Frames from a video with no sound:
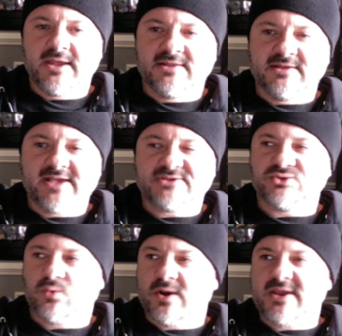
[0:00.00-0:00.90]
the last
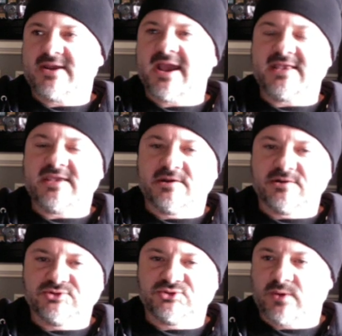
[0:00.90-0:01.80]
29
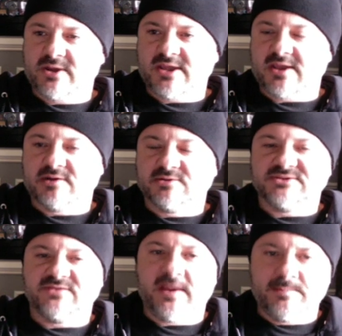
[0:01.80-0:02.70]
years, 28 years
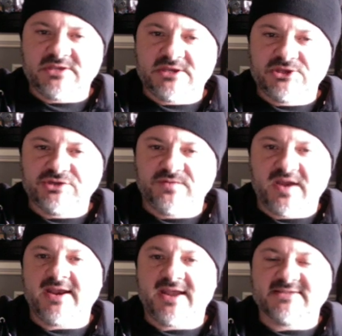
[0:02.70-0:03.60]
of MTG
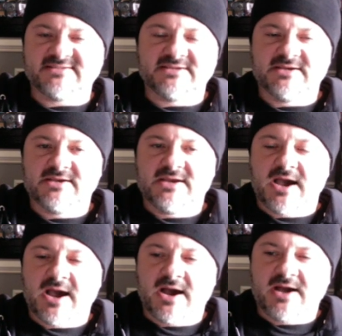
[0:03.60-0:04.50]
finance
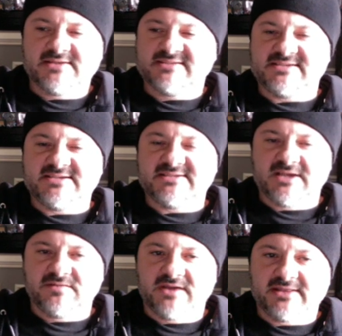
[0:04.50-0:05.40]
to see
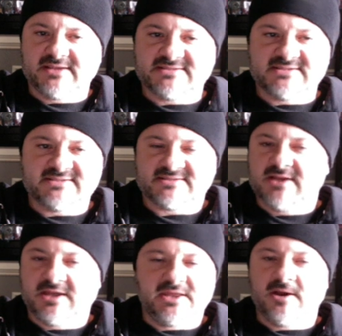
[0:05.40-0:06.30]
stuff like this. This is
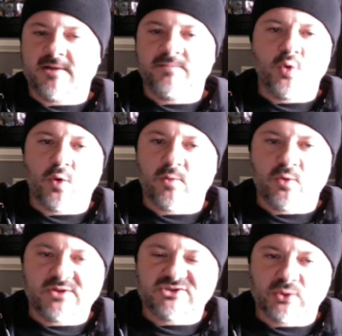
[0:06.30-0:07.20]
nothing abnormal
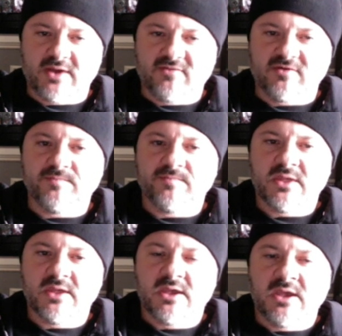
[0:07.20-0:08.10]
whatsoever.
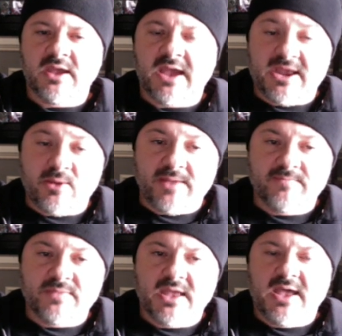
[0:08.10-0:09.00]
Anyway,
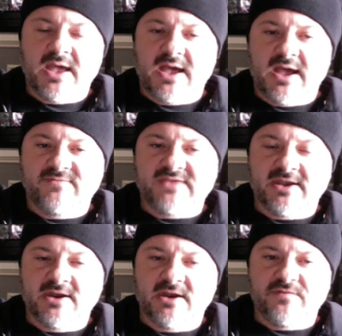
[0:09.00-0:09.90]

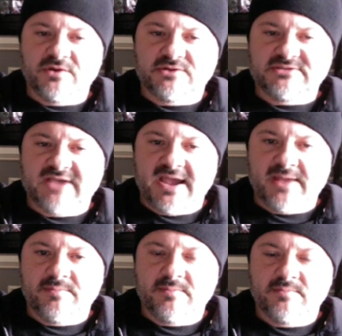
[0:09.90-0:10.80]
taking enough of your
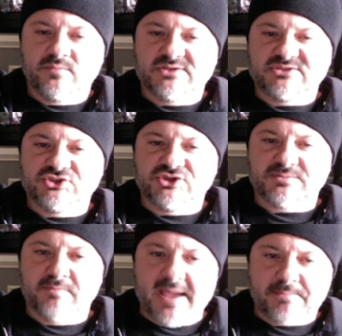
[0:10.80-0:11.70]
time. This is just
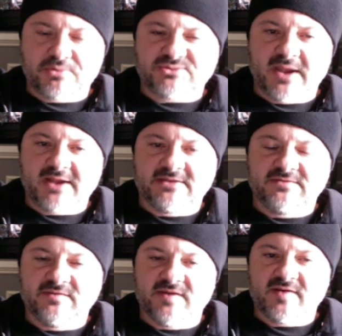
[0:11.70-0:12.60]
my perspective
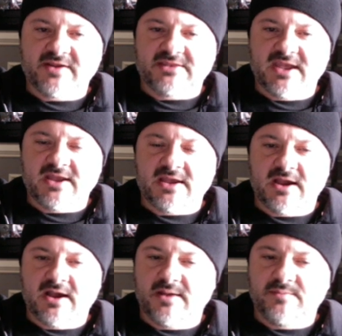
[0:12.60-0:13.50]
of everything.
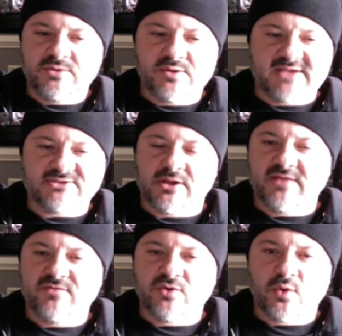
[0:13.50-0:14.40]
You guys all have
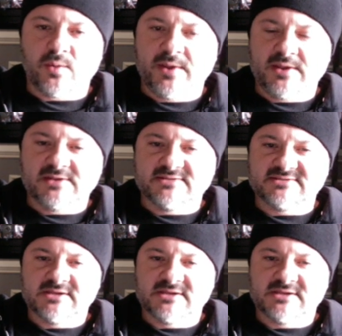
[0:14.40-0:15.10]
your own opinions.